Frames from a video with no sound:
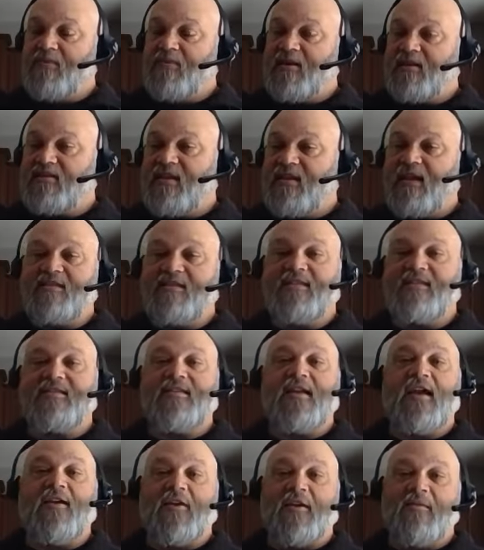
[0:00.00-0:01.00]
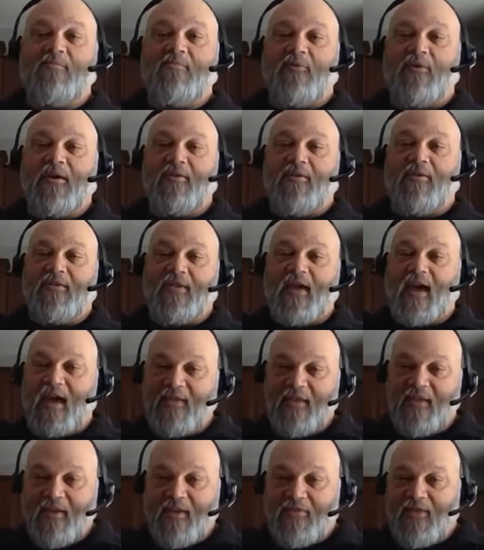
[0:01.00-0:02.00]
Because that's the selling point, right?
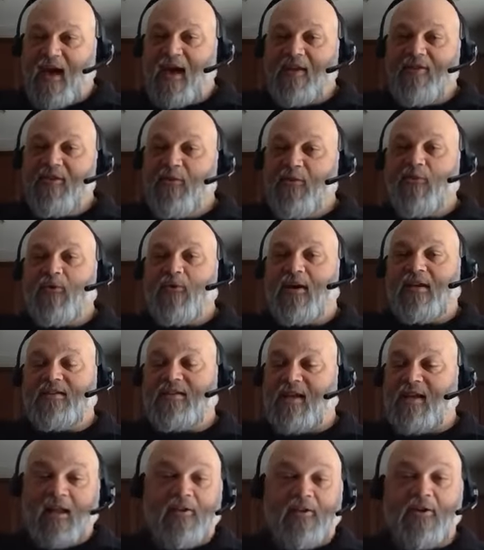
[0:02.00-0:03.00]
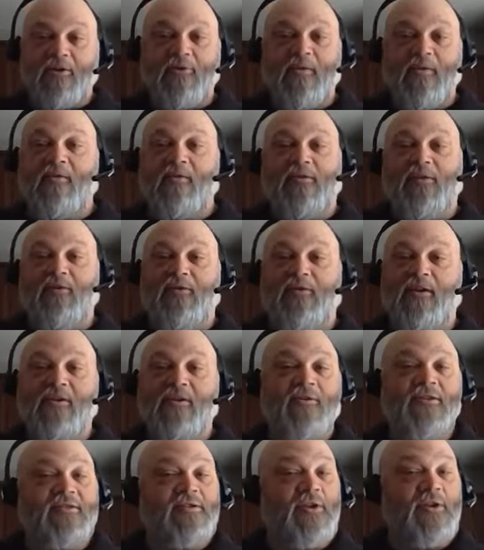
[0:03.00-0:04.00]
That that noise, and I'll agree with you, there
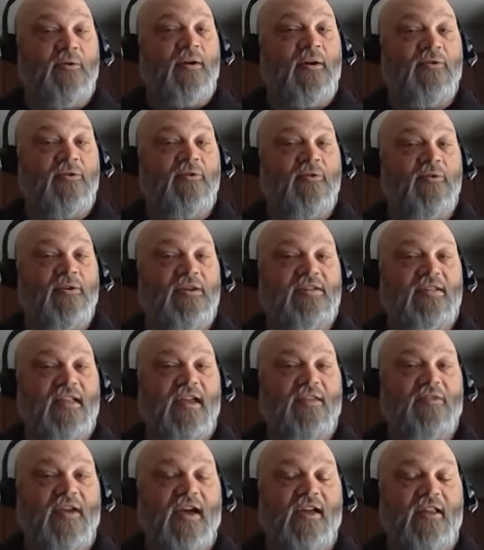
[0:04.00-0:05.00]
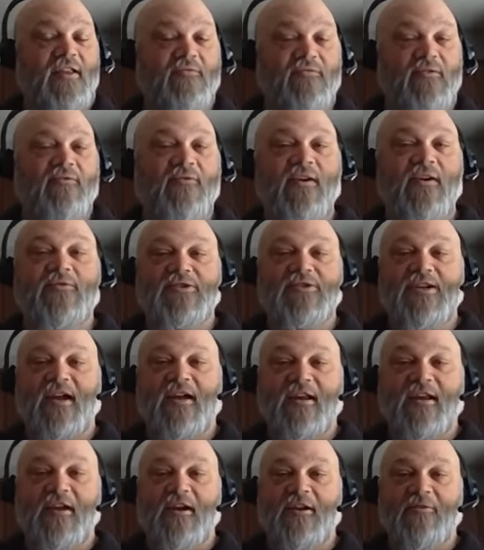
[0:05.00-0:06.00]
is no other noise like that. And if you've ever
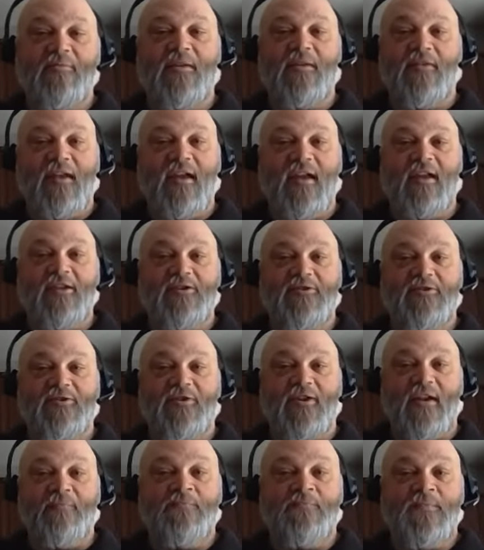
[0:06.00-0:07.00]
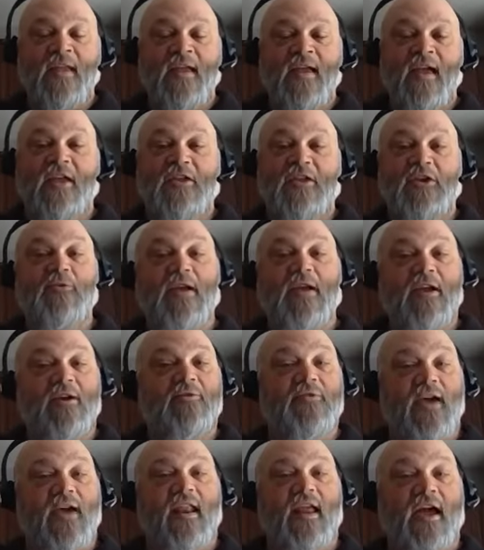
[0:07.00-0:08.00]
shot a gun or been in the industry and you hear
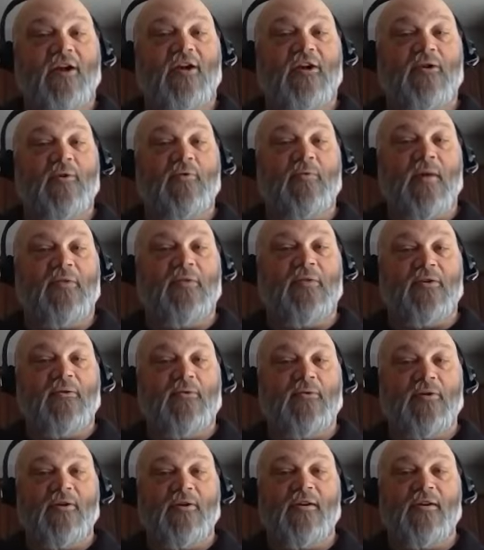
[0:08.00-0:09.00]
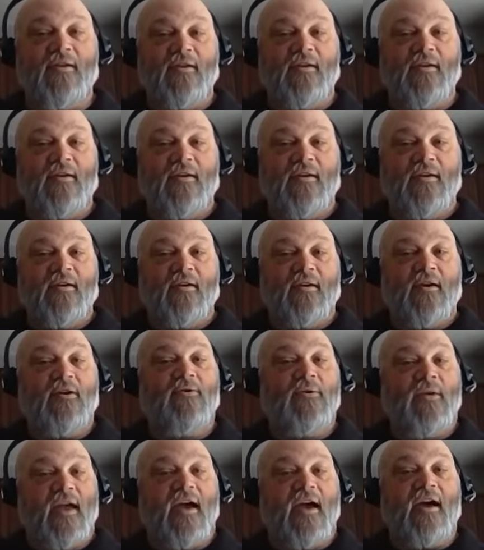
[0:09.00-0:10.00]
that echo around the corner,
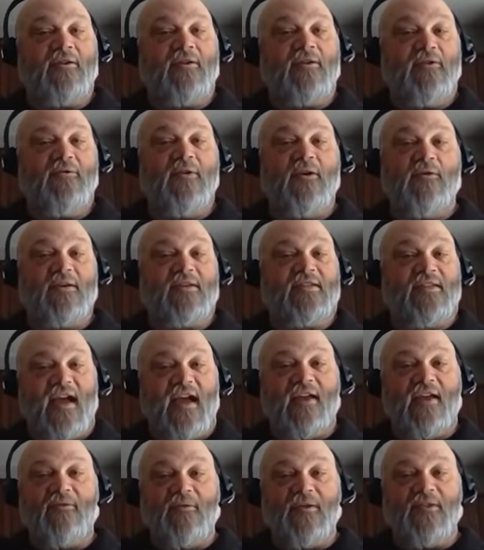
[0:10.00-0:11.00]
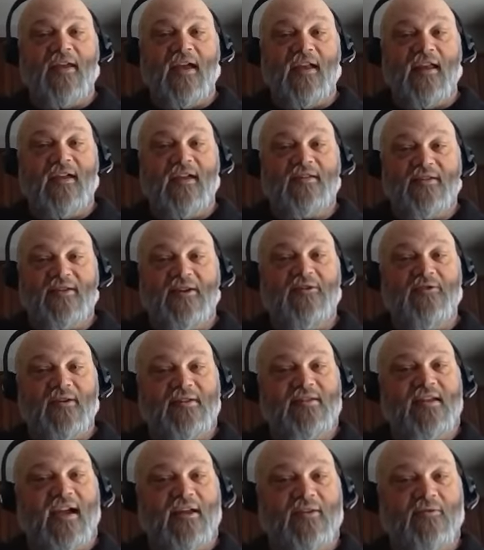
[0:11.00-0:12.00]
oh yeah, you know exactly what that is, and you know
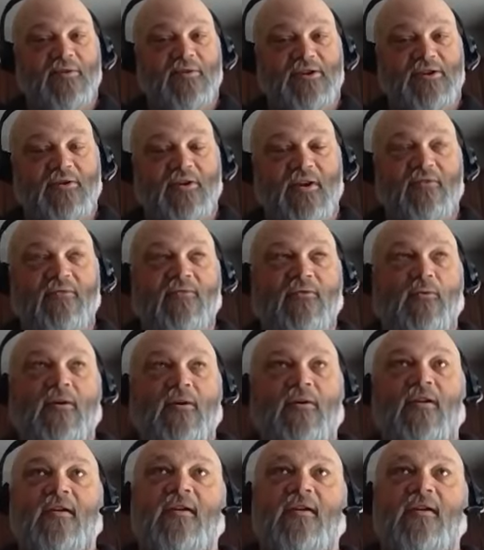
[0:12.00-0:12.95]
exactly what you're in for.